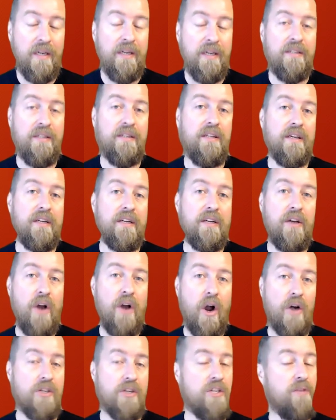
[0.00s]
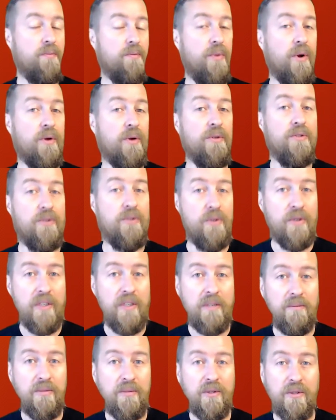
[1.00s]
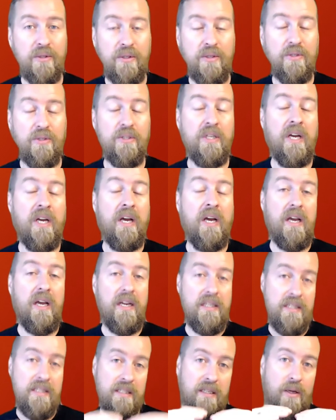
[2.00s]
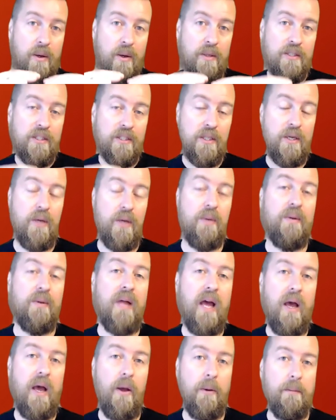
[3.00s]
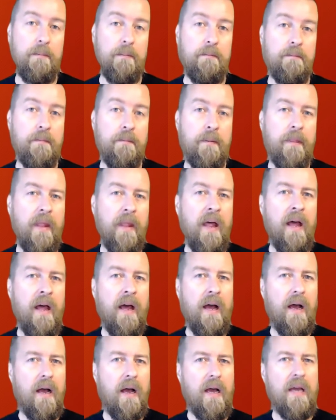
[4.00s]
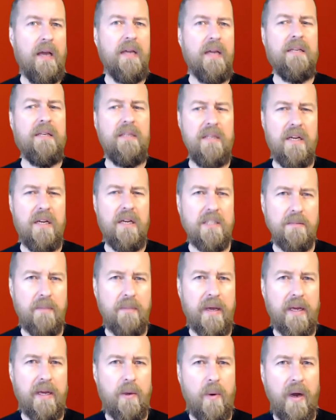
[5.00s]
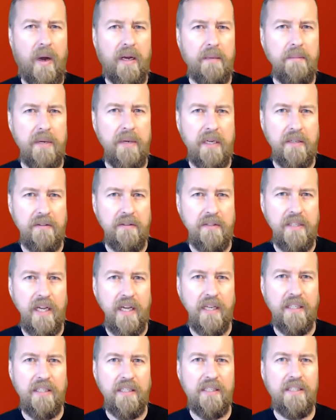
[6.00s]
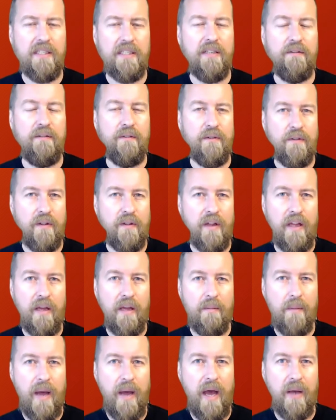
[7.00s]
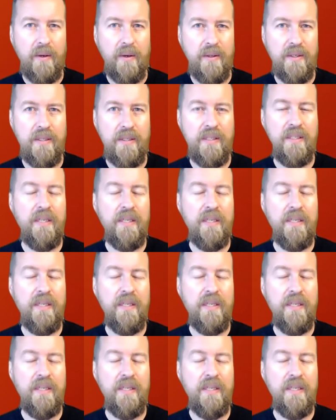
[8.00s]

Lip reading: the cost per unit produced is going to go down. It does make quite a bit of sense if you think about it.